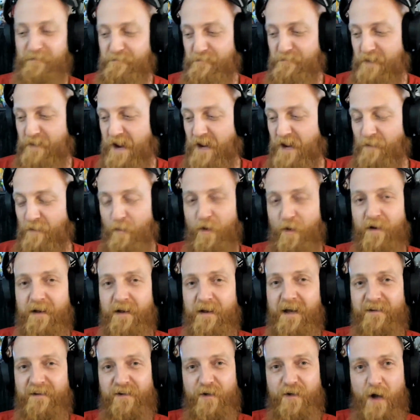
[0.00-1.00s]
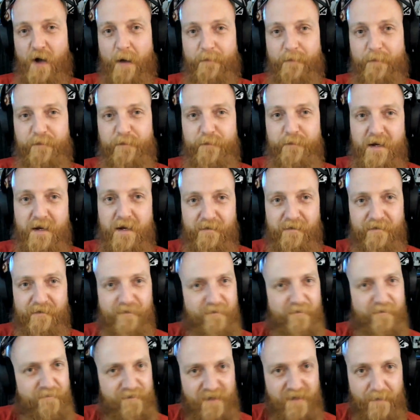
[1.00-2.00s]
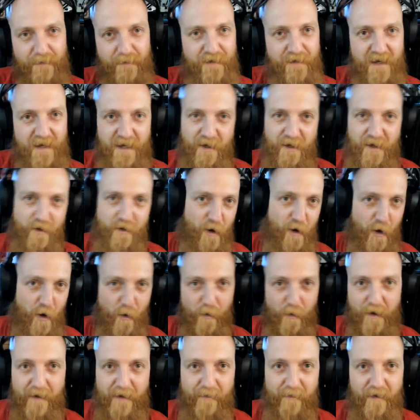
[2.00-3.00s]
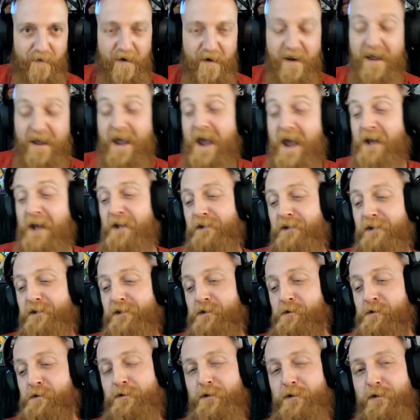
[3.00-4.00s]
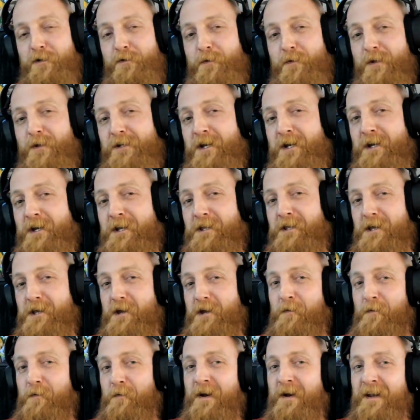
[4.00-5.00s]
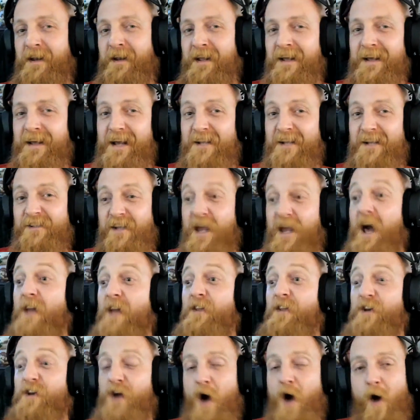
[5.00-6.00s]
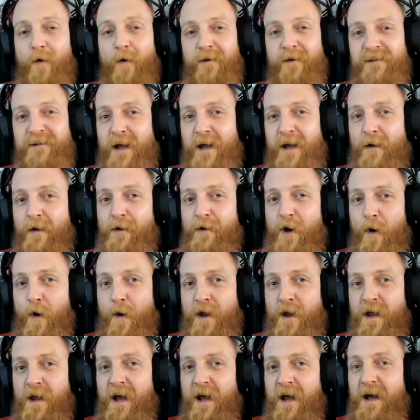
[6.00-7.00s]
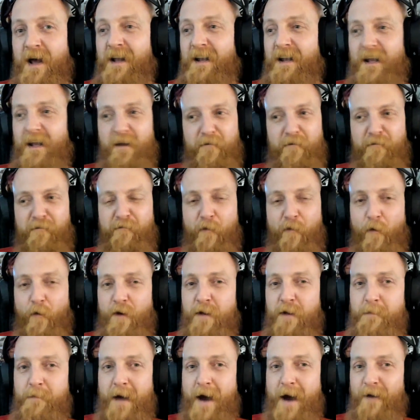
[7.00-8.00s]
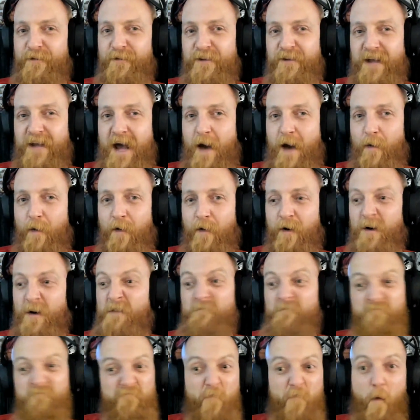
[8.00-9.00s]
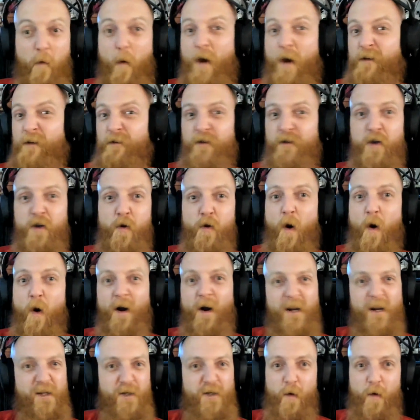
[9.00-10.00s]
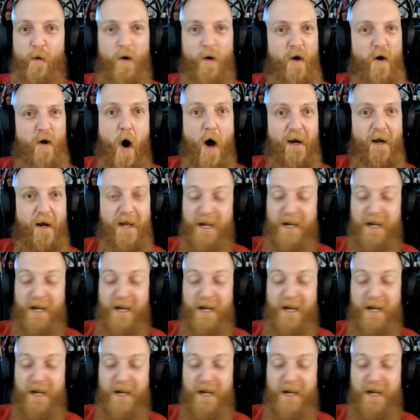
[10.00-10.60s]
main one has a top speed of something, and you go whatever, and as soon as you switch into the other one, it's like the car is now going like 40 miles an hour, whether you want it to or not. It's